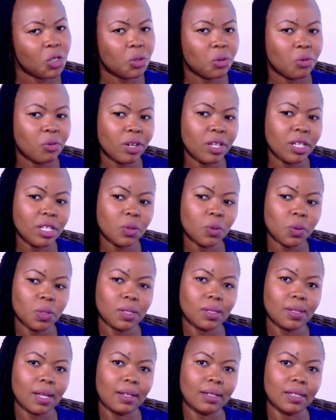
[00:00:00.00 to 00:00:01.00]
To raise our
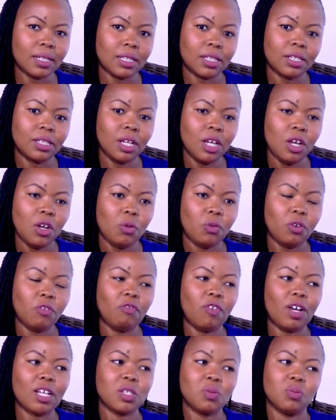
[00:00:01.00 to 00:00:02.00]
standards, we
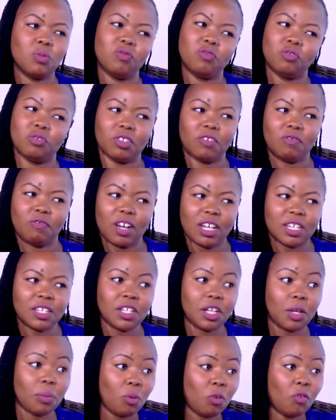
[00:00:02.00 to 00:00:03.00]
first move to the first
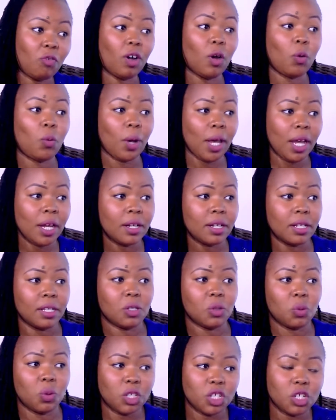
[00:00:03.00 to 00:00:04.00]
step of
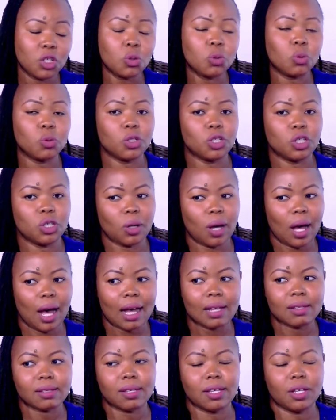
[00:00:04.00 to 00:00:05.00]
awareness, which is what you're
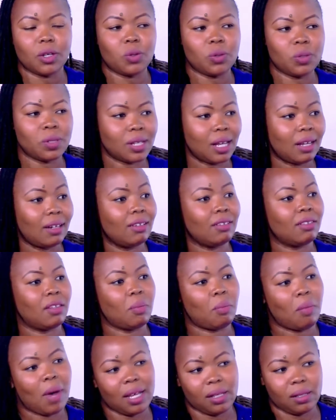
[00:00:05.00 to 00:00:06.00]
asking concerning the
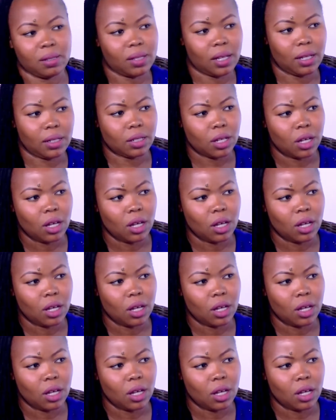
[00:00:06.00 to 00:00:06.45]
mindset.